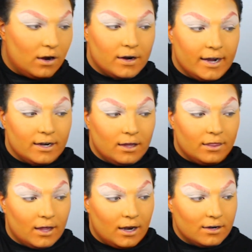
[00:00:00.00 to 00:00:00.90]
All right,
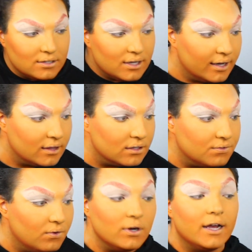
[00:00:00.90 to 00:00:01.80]
and then I just gotta hit this
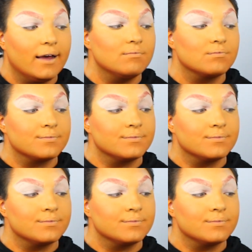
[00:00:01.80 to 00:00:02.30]
forehead.